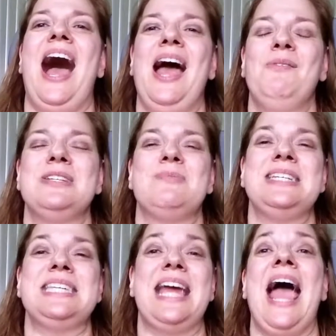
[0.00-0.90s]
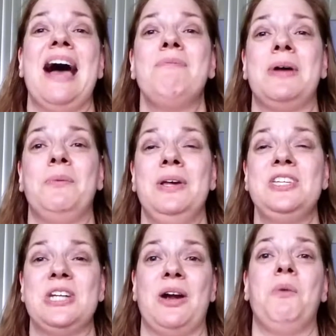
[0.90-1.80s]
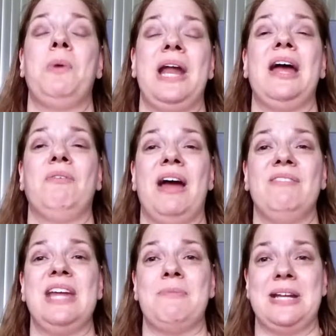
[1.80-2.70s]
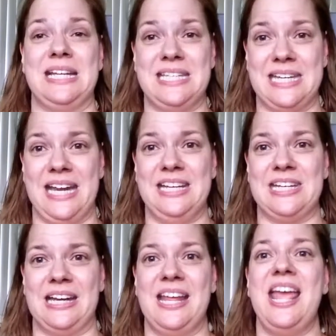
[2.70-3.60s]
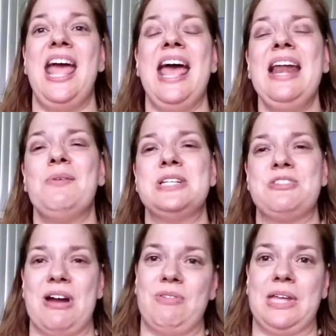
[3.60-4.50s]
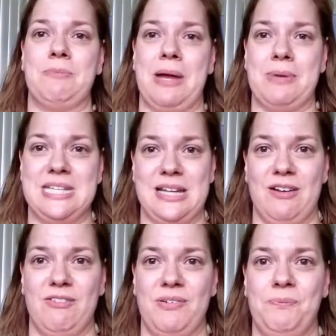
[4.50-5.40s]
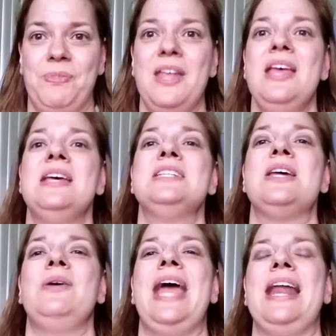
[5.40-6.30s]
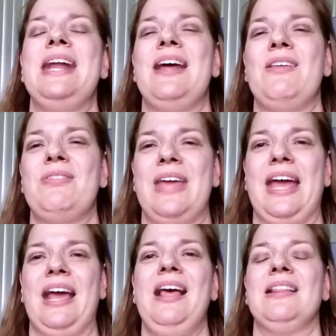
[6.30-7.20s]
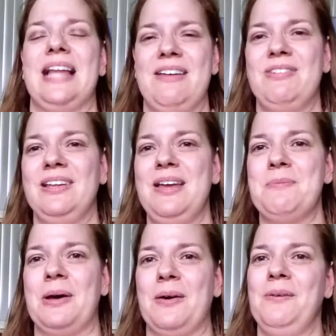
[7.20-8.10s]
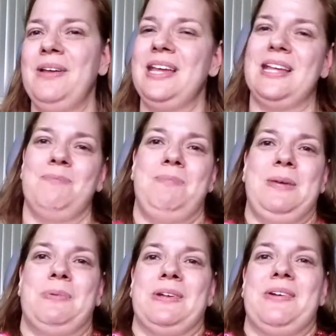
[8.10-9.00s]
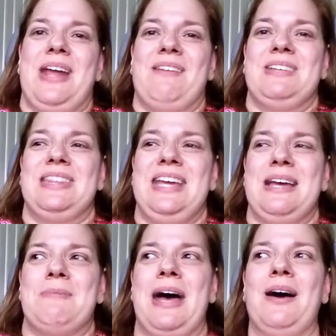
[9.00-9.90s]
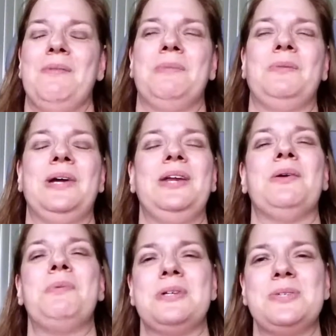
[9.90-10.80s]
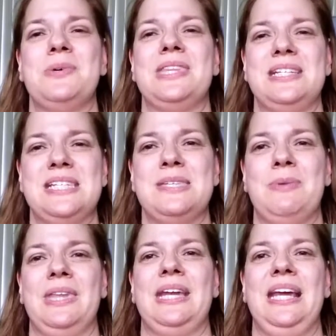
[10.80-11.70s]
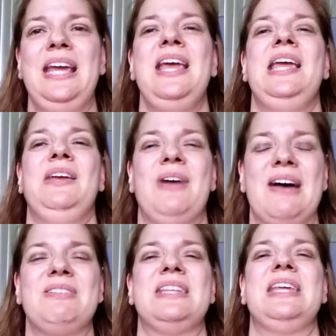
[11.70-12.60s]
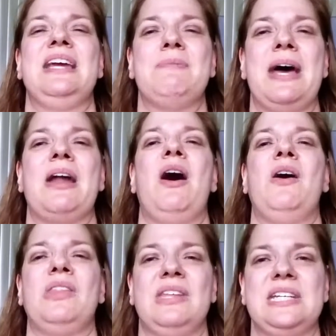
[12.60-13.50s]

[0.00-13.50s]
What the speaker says: I was missing half my wheelchair when I arrived at my destination, and I was traveling by myself. So yet another thing, life in limbo, people don't have to think about, but when you're a person with a disability, you have to think about all the